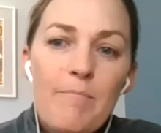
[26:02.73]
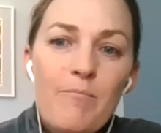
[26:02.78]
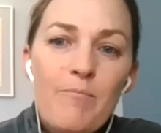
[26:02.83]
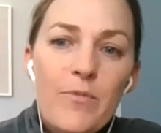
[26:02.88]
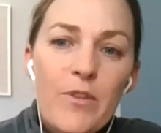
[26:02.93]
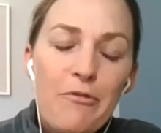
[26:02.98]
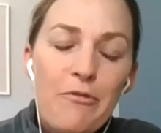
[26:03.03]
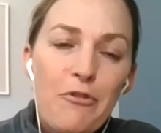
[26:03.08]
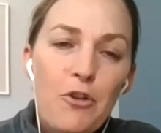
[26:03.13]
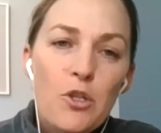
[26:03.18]

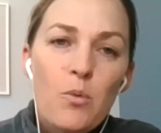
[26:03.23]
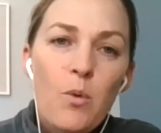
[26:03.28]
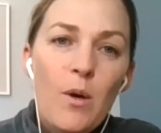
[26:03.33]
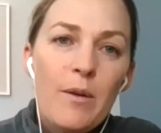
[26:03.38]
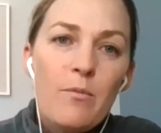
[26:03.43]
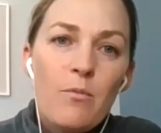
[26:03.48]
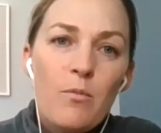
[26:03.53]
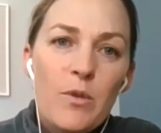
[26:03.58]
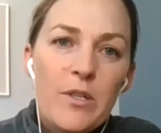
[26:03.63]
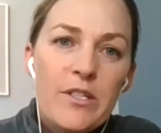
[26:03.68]
the first
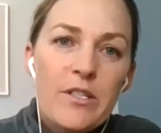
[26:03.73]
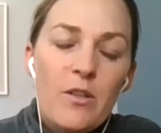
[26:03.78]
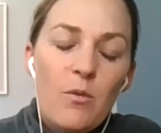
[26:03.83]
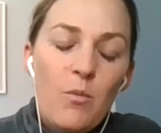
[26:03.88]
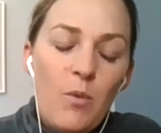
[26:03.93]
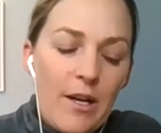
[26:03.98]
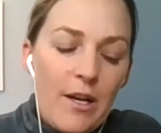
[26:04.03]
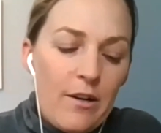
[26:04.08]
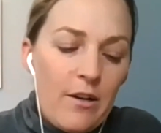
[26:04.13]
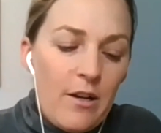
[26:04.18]
one was the
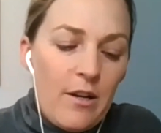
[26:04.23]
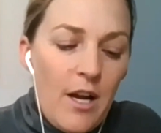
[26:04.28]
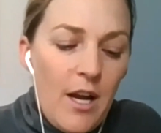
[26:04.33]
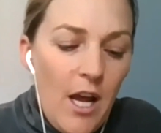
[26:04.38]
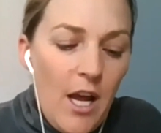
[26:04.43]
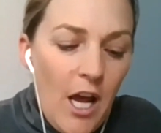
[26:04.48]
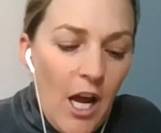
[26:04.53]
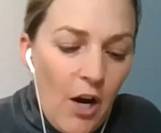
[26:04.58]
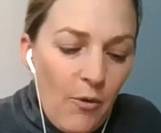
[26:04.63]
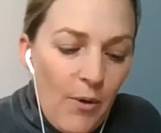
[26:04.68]
one
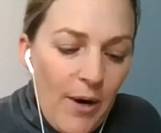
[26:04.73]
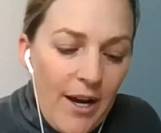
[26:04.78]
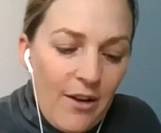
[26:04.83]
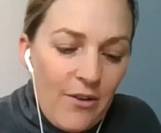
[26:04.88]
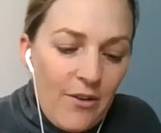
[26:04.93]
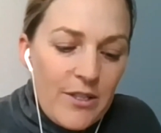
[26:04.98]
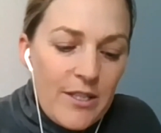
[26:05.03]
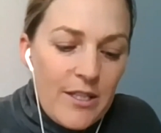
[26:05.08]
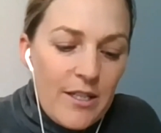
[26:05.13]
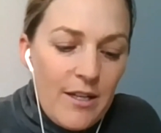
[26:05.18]

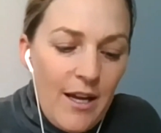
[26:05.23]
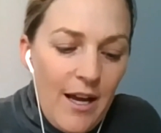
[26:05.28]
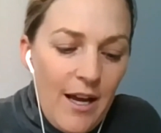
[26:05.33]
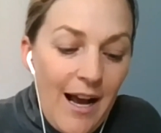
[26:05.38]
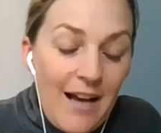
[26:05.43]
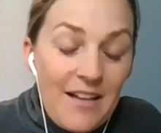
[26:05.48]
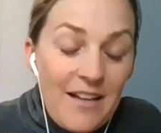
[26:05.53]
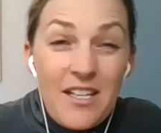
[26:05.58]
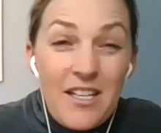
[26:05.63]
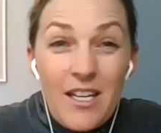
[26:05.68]
around
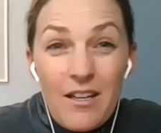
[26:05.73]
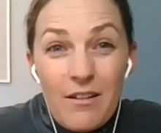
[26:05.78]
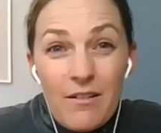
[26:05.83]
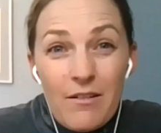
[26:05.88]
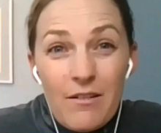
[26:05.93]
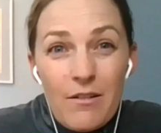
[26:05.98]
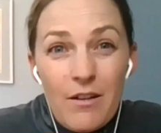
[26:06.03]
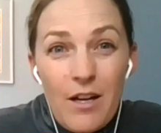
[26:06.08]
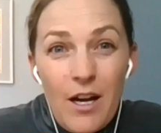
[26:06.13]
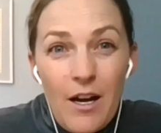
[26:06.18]

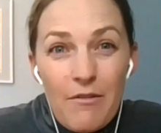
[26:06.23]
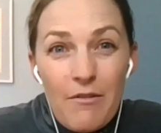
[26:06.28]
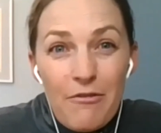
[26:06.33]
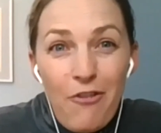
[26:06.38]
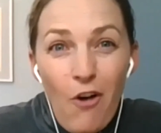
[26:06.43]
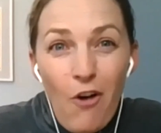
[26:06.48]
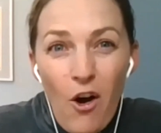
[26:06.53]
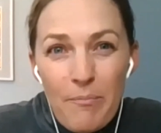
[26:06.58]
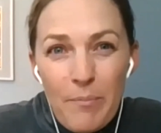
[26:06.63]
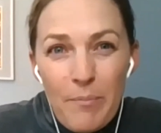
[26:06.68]
asking
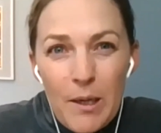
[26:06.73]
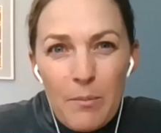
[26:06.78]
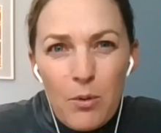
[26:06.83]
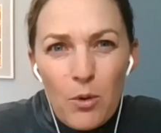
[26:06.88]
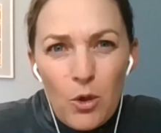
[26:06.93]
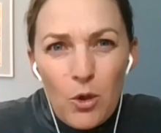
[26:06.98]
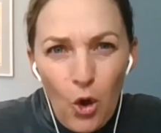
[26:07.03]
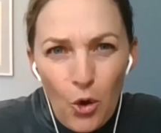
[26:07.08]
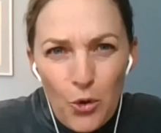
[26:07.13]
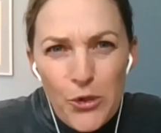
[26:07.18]
5 people
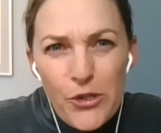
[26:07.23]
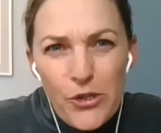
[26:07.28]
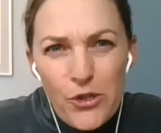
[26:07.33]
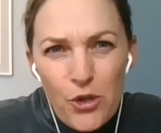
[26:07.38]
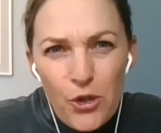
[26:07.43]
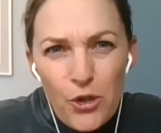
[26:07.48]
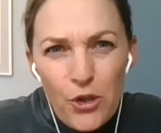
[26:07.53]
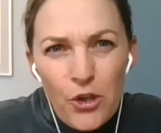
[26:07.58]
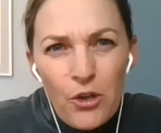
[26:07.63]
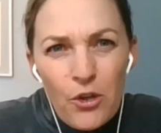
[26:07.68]
closest
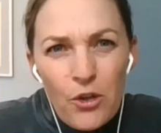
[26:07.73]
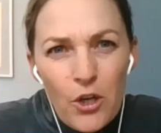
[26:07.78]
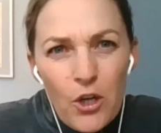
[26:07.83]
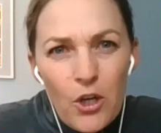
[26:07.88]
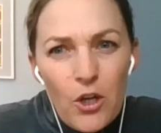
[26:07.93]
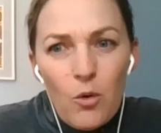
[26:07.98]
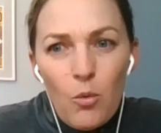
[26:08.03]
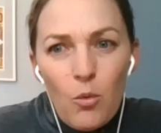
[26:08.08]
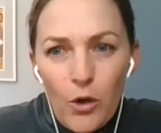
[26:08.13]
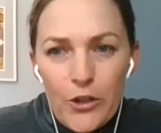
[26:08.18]
to you
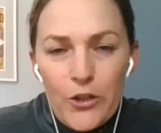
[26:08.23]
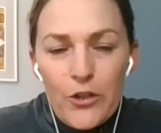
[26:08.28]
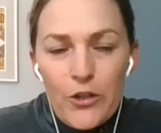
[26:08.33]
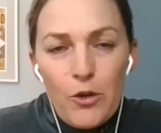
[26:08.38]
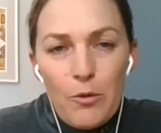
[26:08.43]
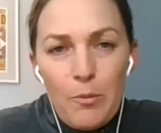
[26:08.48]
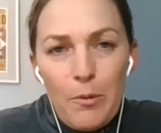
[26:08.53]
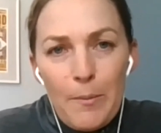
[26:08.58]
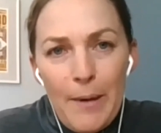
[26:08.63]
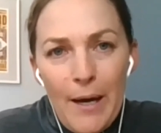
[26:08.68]
what your
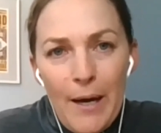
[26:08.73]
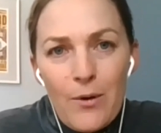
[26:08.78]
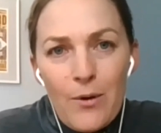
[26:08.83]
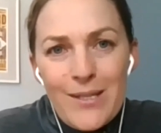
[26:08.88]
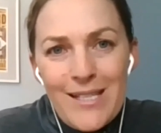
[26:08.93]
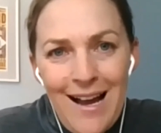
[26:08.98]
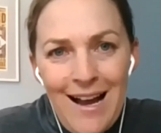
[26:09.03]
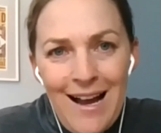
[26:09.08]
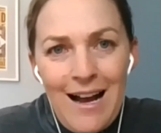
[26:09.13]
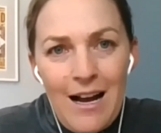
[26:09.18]

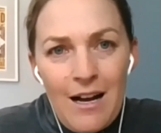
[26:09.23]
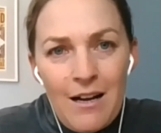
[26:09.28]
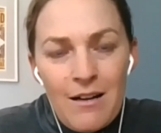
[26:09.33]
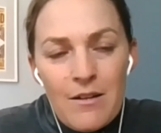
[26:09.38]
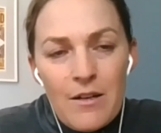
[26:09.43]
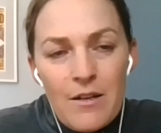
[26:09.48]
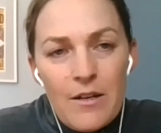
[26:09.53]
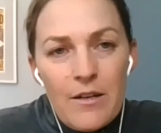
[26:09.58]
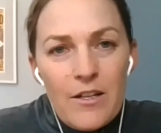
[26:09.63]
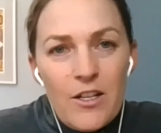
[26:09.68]
superpowers are.
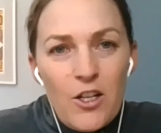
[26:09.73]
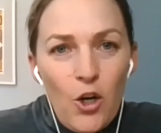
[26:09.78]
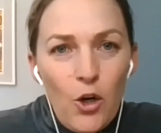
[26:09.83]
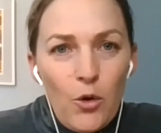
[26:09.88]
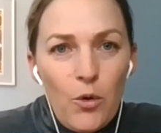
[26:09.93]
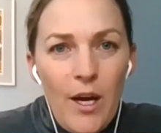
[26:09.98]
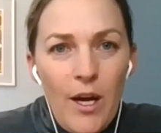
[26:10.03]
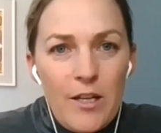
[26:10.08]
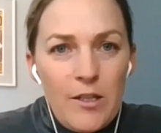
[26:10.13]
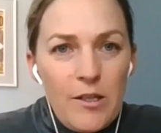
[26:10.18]
You know,
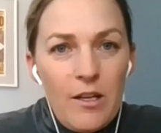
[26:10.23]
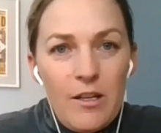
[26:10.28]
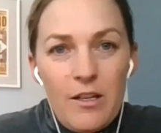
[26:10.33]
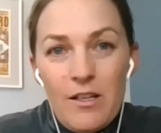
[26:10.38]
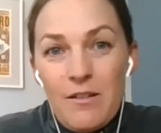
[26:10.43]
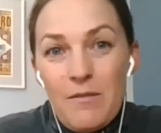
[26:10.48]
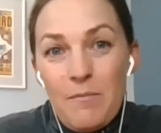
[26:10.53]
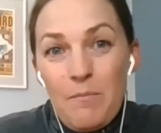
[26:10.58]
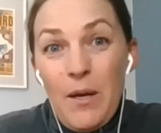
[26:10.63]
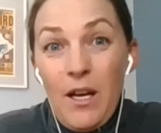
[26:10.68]

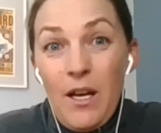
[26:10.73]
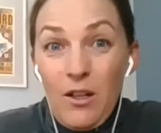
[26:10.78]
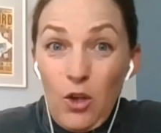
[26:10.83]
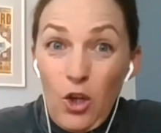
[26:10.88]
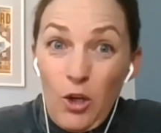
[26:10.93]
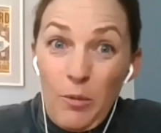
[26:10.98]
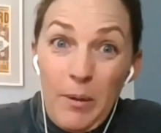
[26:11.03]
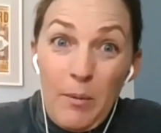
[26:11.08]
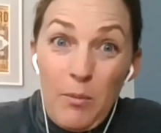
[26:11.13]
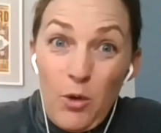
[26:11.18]
as a
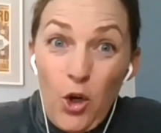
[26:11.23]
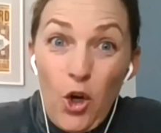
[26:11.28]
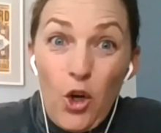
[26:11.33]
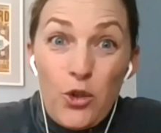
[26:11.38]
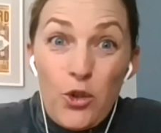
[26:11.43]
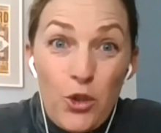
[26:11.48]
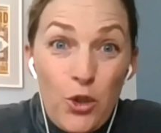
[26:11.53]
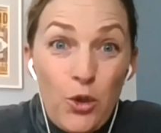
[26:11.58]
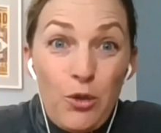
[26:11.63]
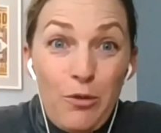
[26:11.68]
lot of people know
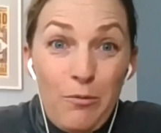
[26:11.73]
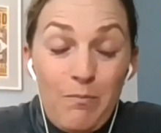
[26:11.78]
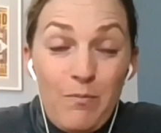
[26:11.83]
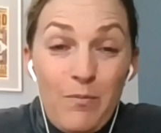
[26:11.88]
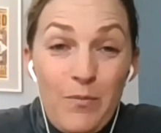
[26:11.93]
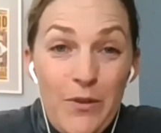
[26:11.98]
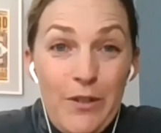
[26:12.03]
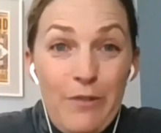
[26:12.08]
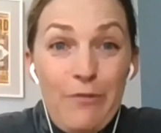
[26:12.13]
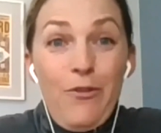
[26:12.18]
too,
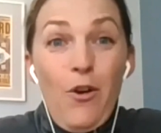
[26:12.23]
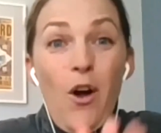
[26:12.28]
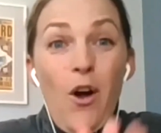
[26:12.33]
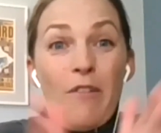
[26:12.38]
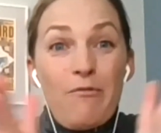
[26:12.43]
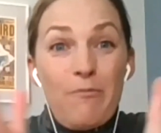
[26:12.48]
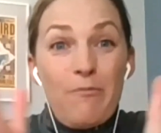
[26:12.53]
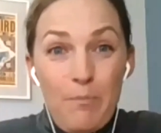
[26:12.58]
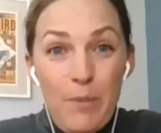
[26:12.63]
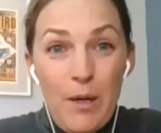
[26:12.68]
the
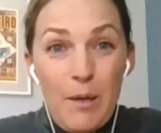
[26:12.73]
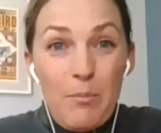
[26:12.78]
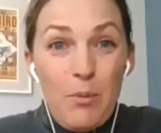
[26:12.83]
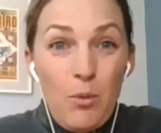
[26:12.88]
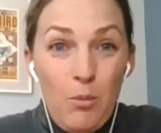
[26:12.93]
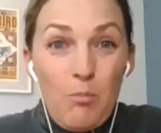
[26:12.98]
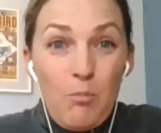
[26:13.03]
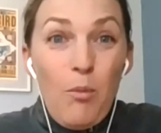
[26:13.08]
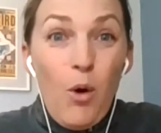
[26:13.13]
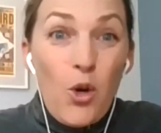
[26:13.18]
5
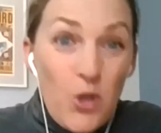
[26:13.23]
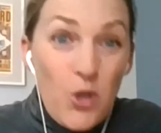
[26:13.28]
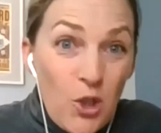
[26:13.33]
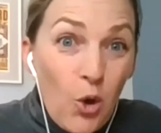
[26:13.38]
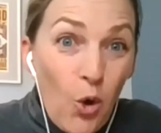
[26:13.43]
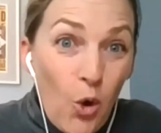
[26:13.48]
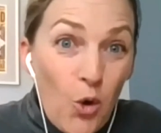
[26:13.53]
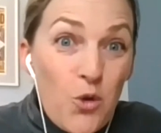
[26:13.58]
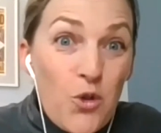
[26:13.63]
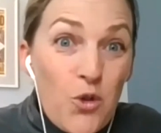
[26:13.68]
people most
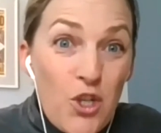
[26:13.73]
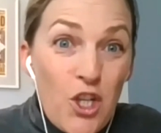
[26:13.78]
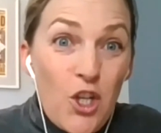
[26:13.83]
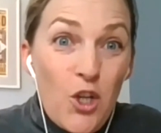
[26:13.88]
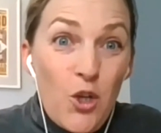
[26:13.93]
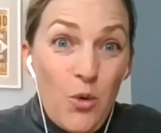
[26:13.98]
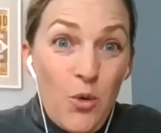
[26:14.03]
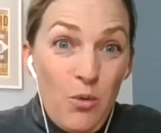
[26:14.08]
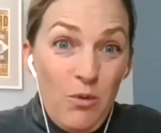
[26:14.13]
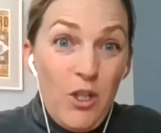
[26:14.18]
close to
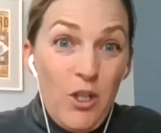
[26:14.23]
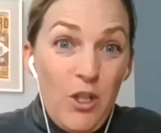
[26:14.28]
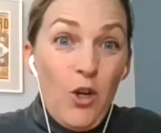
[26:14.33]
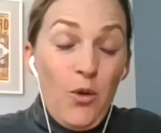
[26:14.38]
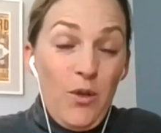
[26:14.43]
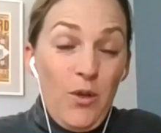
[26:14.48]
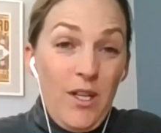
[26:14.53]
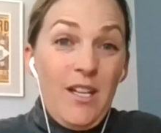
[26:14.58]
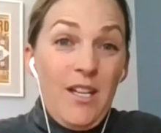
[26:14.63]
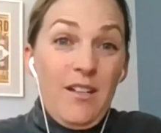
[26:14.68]
you, you
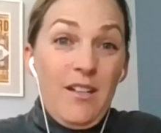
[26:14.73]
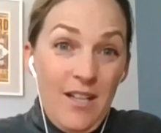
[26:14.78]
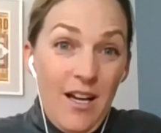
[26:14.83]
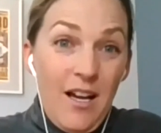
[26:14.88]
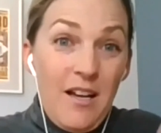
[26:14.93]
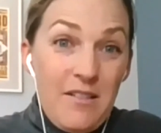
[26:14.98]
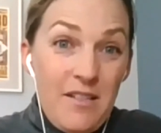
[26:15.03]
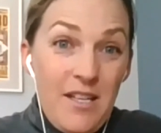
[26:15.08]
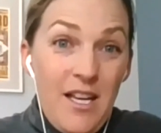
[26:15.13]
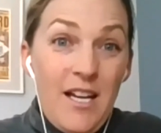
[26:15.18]
know,
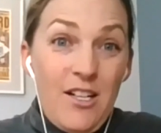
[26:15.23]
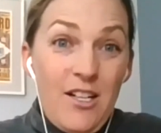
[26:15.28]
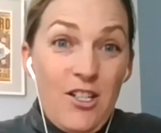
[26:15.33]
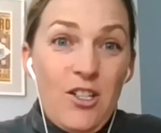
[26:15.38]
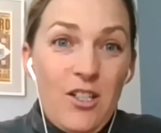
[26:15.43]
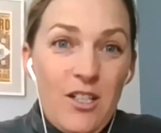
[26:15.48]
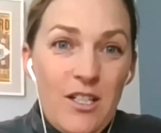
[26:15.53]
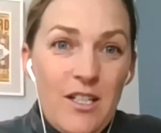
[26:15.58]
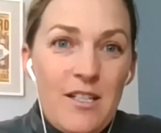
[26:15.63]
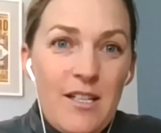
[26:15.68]
does
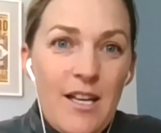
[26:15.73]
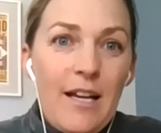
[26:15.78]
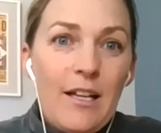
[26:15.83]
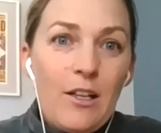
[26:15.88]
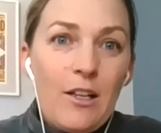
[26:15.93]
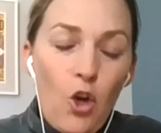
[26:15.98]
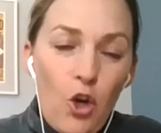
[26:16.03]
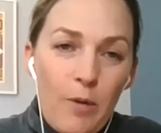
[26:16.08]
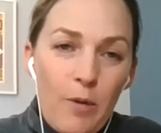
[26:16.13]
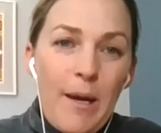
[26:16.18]
actually say a
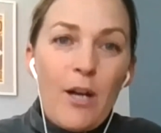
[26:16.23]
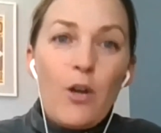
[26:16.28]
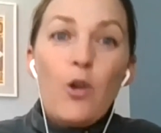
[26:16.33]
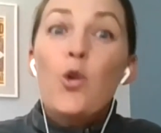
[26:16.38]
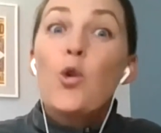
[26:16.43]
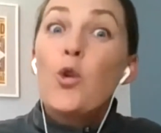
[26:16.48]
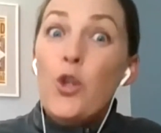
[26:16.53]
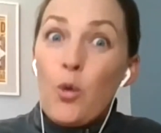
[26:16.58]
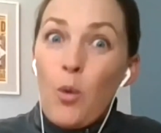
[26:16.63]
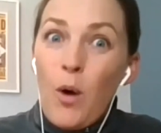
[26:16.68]
lot about
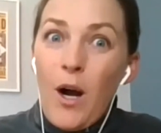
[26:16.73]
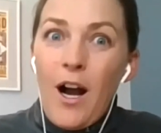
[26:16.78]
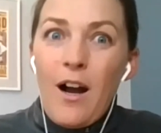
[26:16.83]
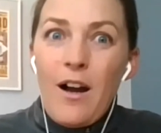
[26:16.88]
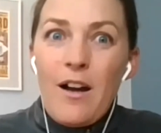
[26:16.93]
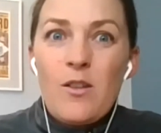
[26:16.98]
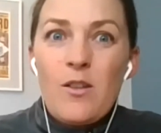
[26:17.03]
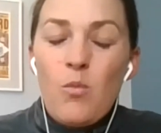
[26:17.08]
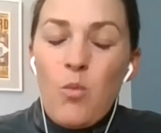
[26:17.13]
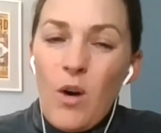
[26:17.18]
who you are
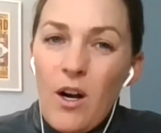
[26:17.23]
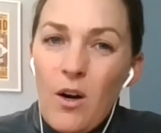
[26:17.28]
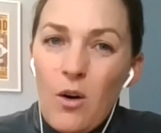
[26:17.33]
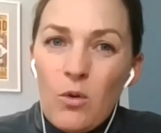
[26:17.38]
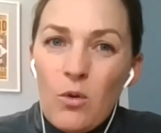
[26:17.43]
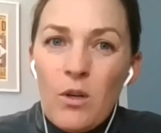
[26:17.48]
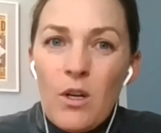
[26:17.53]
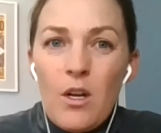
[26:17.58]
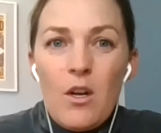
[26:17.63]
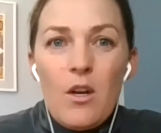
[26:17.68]
as well.